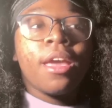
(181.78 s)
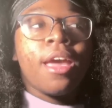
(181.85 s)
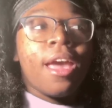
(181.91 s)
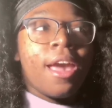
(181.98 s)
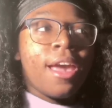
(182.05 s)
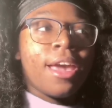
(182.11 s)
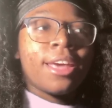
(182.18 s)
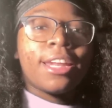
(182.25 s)

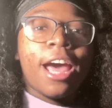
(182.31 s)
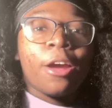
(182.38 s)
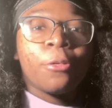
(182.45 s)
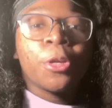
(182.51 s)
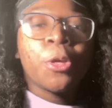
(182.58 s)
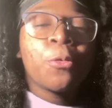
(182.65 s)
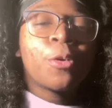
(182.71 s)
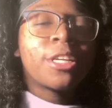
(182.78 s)
And I
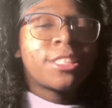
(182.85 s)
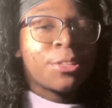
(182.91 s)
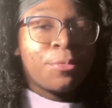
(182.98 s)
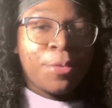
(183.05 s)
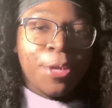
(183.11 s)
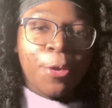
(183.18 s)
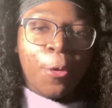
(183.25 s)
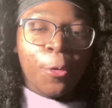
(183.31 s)
really wanted to
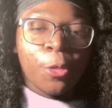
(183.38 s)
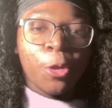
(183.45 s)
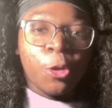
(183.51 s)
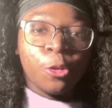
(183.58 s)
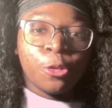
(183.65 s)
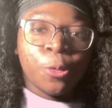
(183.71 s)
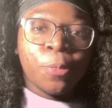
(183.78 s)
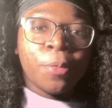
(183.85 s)
be on the
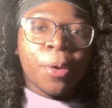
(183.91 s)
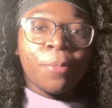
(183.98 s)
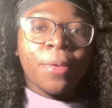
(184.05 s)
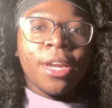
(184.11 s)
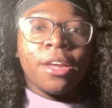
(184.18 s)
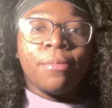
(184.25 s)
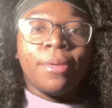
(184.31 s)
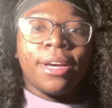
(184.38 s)
YouTube
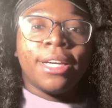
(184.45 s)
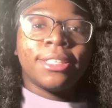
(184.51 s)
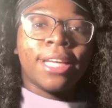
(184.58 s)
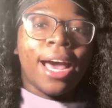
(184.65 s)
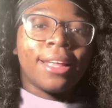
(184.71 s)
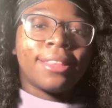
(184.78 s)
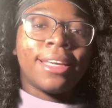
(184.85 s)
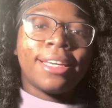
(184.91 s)
committee because
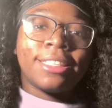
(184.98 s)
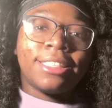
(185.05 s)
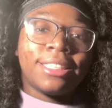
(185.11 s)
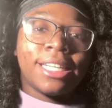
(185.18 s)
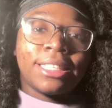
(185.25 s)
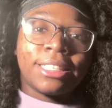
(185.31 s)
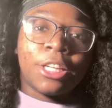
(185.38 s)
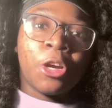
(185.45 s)
I think it's
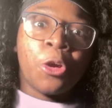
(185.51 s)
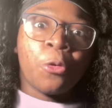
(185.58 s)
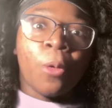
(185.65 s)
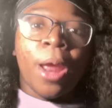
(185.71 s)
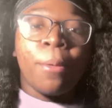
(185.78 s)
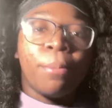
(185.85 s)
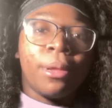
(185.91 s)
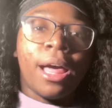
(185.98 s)
just a
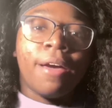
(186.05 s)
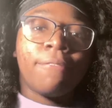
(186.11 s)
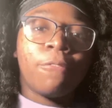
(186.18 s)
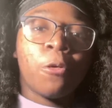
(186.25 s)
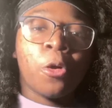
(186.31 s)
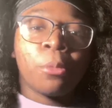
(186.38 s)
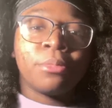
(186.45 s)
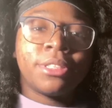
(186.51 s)
great
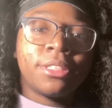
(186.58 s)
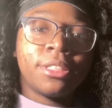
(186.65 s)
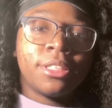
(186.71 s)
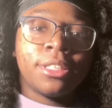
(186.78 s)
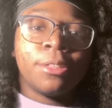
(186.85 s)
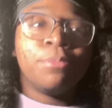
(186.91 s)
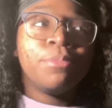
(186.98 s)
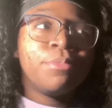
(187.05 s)
platform
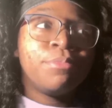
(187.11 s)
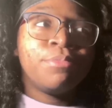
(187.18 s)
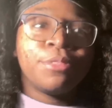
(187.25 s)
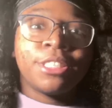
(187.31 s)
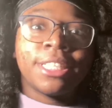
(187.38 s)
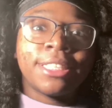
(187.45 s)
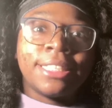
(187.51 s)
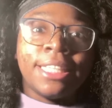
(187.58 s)
to
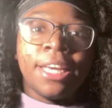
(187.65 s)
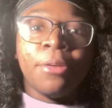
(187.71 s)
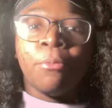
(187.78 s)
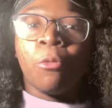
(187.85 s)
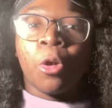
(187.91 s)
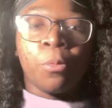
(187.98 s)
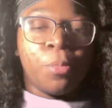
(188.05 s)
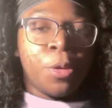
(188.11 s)
just get
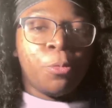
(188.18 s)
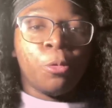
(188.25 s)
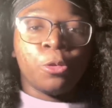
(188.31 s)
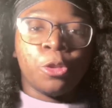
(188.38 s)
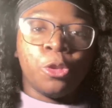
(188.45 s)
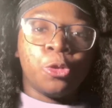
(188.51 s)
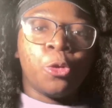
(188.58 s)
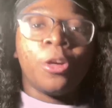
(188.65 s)
more people
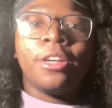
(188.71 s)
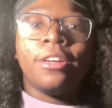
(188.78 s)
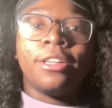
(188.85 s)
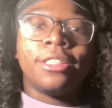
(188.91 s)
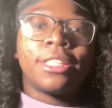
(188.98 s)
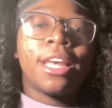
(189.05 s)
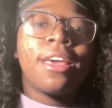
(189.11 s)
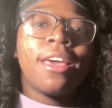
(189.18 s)
to join
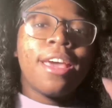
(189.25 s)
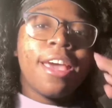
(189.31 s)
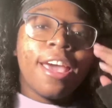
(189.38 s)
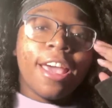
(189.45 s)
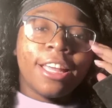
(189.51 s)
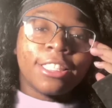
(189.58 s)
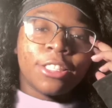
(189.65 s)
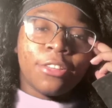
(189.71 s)
us,
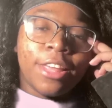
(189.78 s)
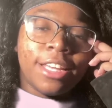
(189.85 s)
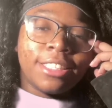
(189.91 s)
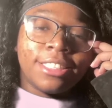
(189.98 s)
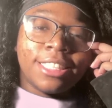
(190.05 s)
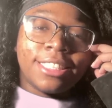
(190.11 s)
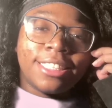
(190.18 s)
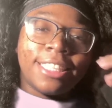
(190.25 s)
and so they can
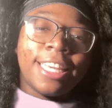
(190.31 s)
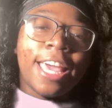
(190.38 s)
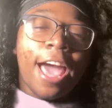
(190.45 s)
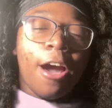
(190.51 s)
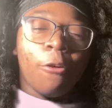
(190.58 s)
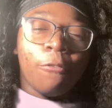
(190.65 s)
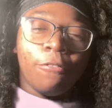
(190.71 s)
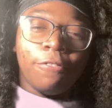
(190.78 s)
just see
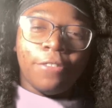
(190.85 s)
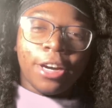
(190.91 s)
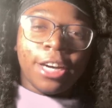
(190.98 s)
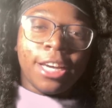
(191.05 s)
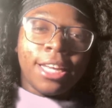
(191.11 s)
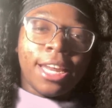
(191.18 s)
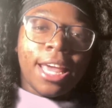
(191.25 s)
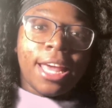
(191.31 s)
how
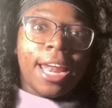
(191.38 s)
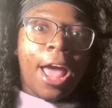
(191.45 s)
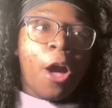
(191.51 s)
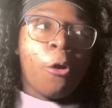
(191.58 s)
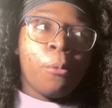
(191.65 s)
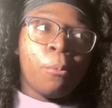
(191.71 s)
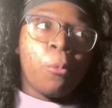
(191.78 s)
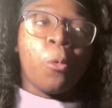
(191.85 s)
fun and
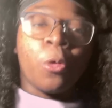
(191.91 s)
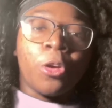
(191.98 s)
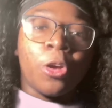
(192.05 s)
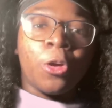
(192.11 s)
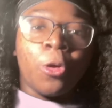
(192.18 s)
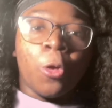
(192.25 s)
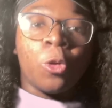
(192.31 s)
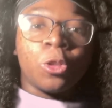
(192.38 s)
how
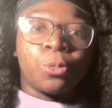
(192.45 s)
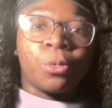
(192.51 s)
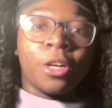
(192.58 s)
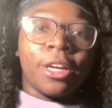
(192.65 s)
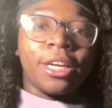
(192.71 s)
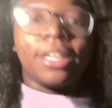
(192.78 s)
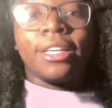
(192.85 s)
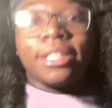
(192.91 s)
important
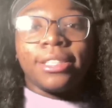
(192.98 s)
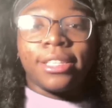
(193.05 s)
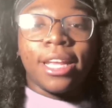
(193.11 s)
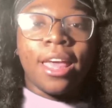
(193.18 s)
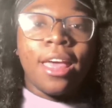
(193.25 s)
Girlspring is.